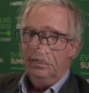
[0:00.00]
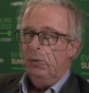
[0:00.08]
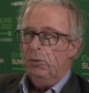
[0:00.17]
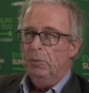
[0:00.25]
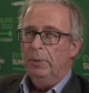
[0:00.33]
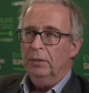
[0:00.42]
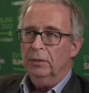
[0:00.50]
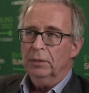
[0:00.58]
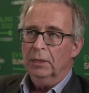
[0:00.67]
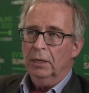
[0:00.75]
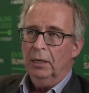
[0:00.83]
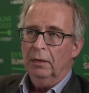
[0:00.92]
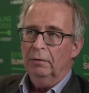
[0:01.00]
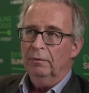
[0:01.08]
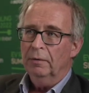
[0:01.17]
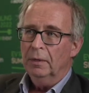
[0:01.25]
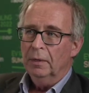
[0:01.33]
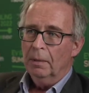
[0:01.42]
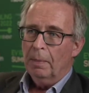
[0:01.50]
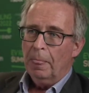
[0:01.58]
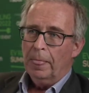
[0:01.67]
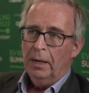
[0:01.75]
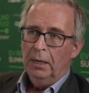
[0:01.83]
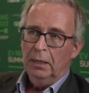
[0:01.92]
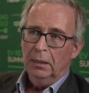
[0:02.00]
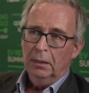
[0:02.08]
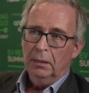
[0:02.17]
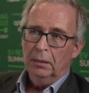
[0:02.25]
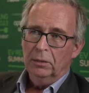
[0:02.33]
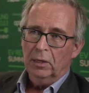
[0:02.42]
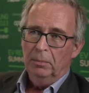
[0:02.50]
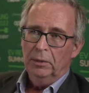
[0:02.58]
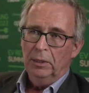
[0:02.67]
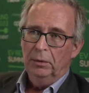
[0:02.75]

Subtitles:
You're better to have somebody